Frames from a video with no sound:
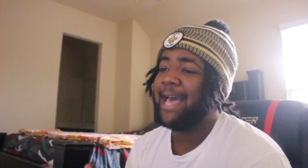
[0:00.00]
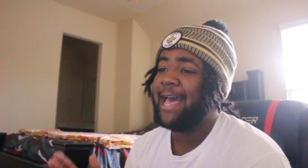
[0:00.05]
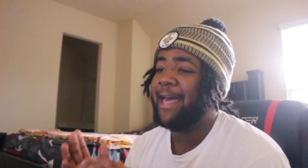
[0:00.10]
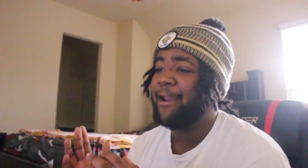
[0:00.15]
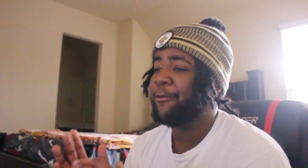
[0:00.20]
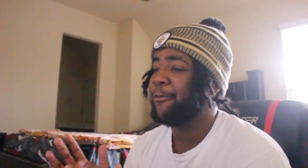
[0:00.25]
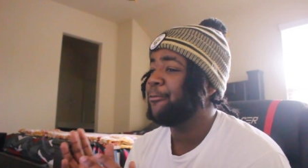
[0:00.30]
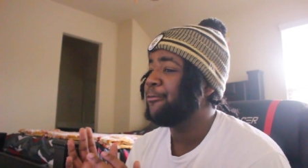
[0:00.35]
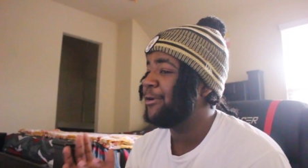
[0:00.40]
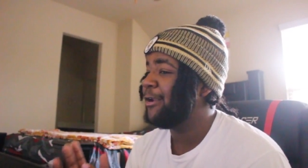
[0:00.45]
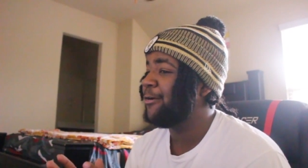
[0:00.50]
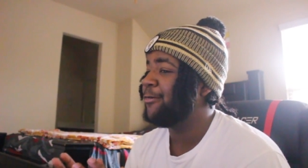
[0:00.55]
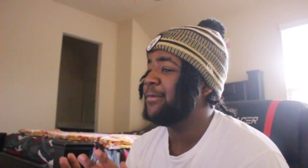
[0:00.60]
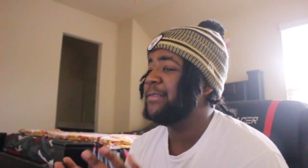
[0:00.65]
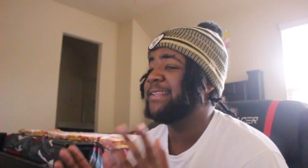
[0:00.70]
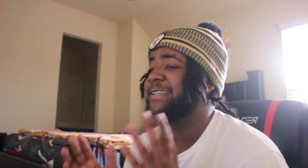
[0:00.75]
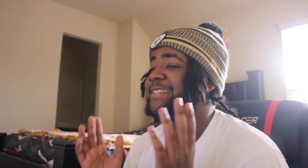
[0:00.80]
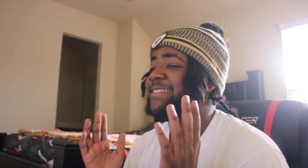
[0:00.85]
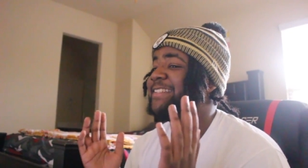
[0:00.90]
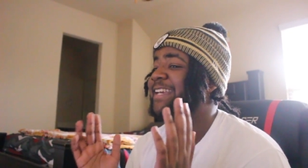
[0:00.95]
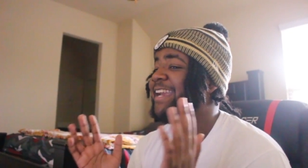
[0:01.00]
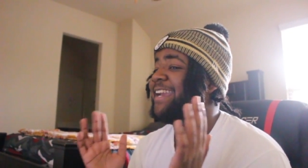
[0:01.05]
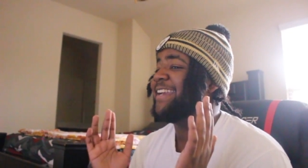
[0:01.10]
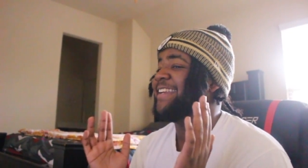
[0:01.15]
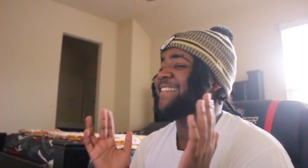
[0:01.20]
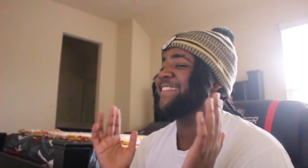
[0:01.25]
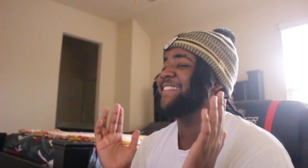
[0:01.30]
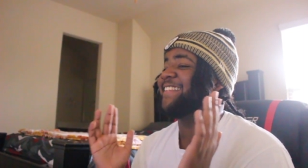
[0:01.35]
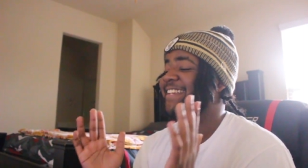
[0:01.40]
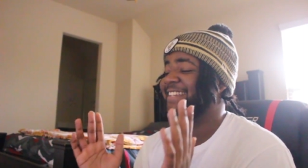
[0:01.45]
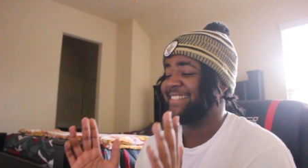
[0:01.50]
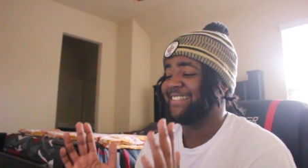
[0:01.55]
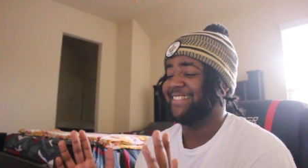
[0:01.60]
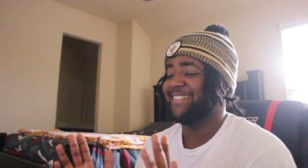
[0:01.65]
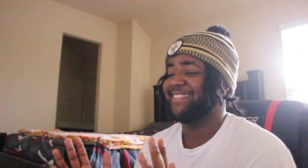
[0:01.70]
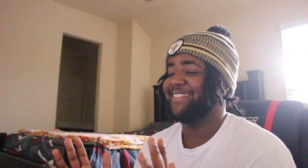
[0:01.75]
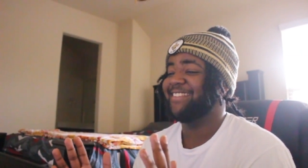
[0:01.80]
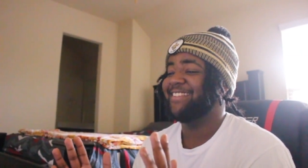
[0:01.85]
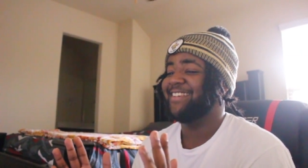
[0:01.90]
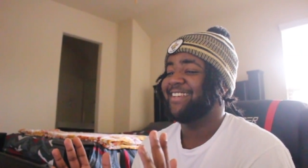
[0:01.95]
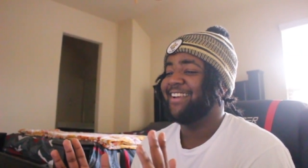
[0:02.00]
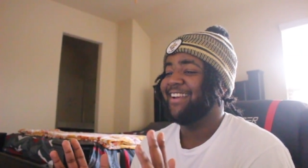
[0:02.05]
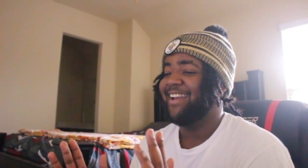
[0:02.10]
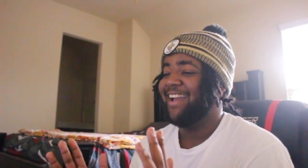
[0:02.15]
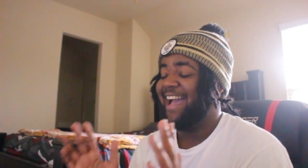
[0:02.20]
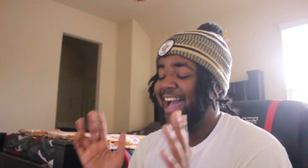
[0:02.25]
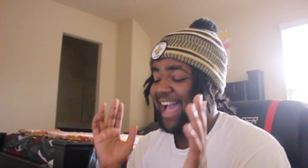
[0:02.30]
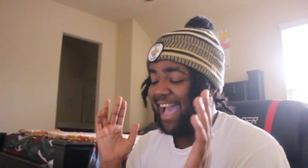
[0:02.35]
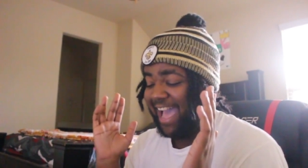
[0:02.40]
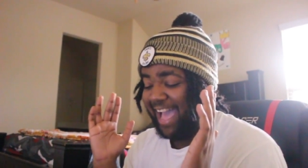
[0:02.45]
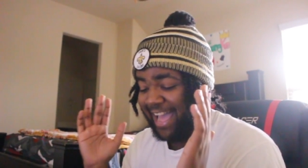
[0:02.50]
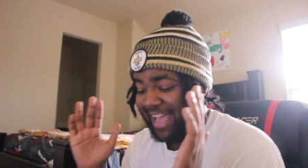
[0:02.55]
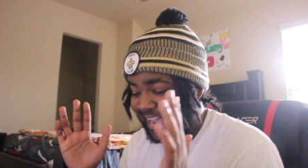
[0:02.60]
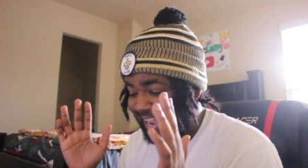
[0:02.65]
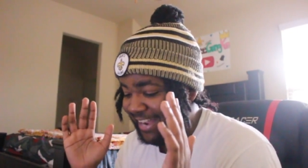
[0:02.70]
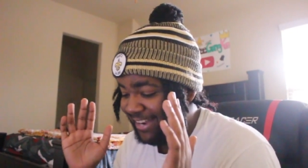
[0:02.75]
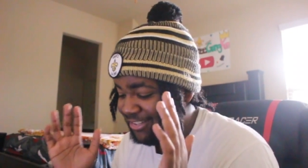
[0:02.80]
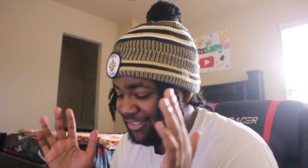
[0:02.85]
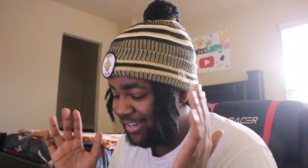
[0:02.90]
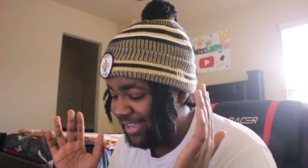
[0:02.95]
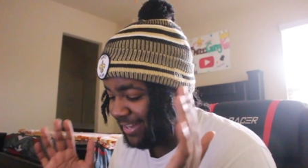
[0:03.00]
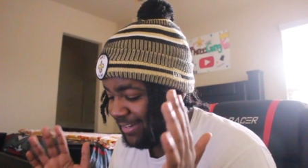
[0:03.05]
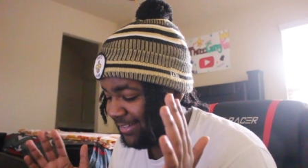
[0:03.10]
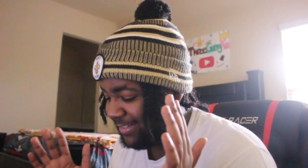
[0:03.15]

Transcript: I don't know. The Saints. Listen, I ain't trying